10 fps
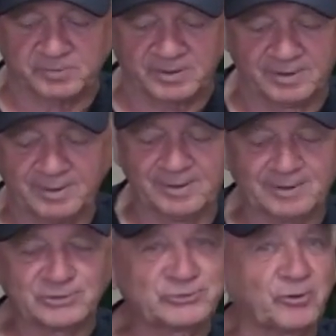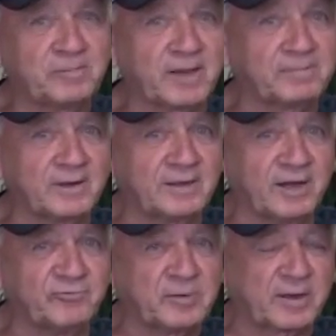But sure make my day
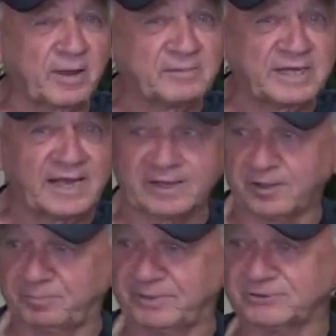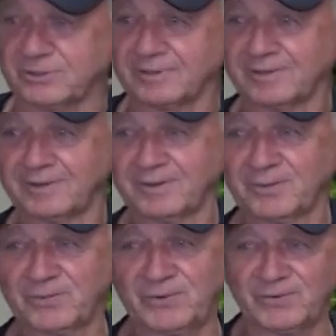if you become the Yankee pitcher.
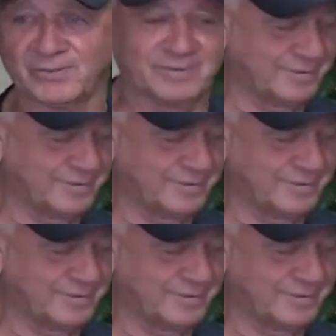Woo!